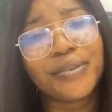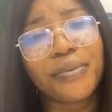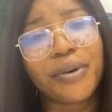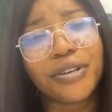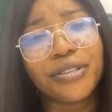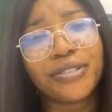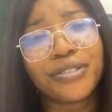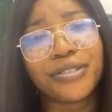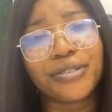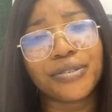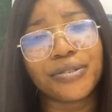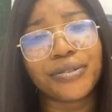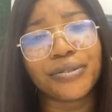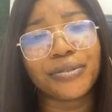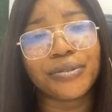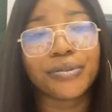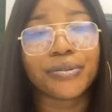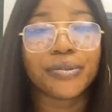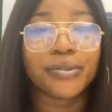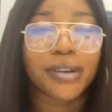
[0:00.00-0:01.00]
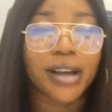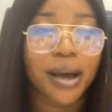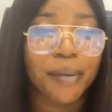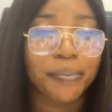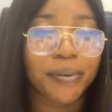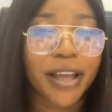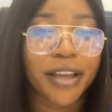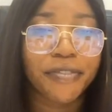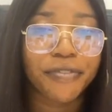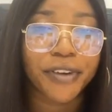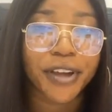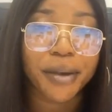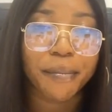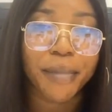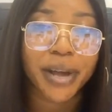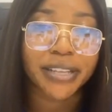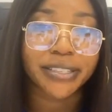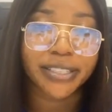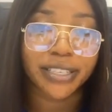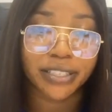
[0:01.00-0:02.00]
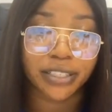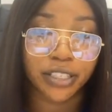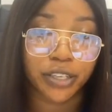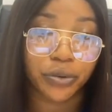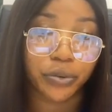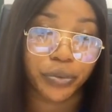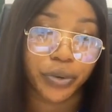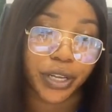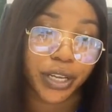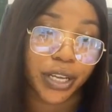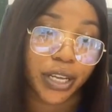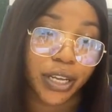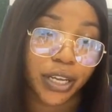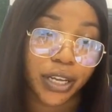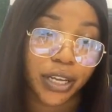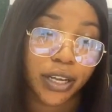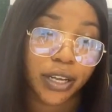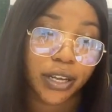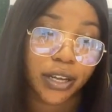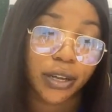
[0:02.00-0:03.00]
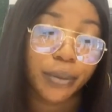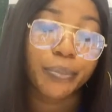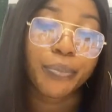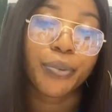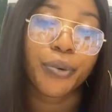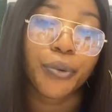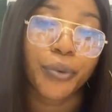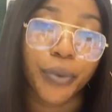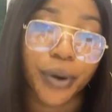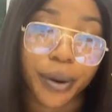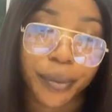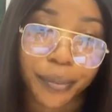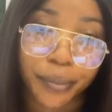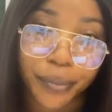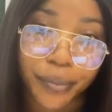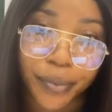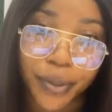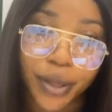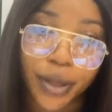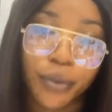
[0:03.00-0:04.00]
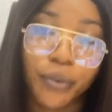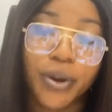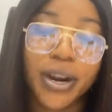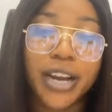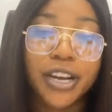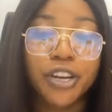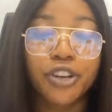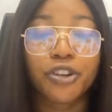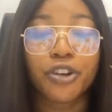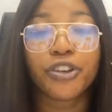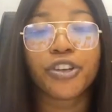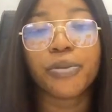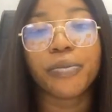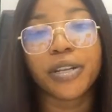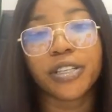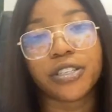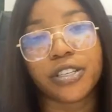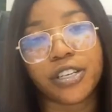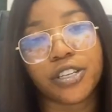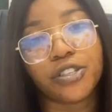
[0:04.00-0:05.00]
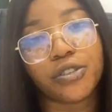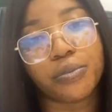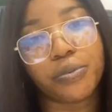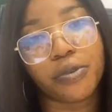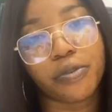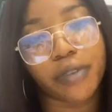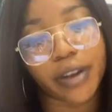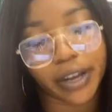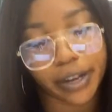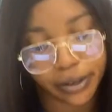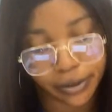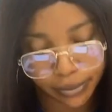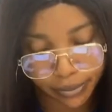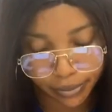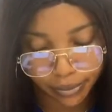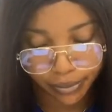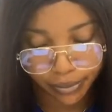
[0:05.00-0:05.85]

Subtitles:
you want to apply for a master's degree program, what are the documents you need to provide?